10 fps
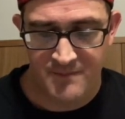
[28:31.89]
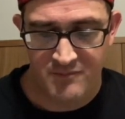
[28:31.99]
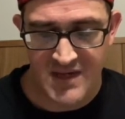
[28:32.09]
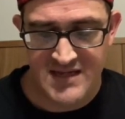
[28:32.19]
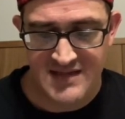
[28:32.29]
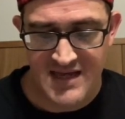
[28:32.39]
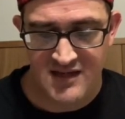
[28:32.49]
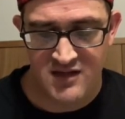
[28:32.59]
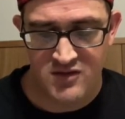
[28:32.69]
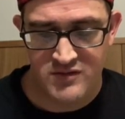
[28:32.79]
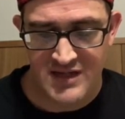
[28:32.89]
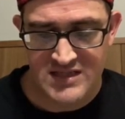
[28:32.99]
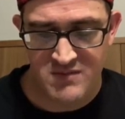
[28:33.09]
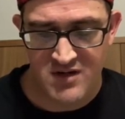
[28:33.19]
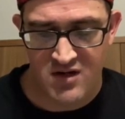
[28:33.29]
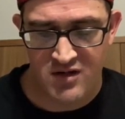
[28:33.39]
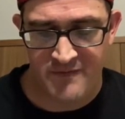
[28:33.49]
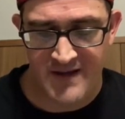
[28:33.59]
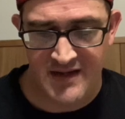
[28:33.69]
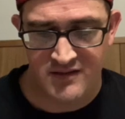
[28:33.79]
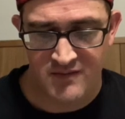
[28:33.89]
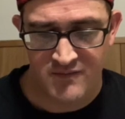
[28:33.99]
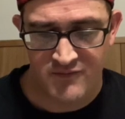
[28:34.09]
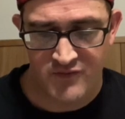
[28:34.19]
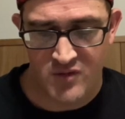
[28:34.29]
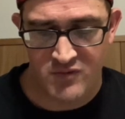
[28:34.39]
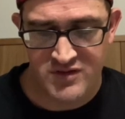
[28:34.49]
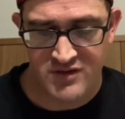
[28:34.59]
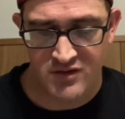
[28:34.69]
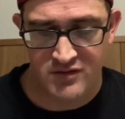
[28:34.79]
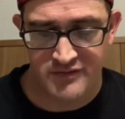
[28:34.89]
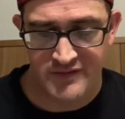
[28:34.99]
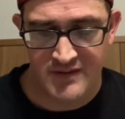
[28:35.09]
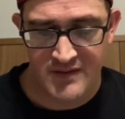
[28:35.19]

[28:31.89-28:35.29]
May take a New Testament artifact from reserve.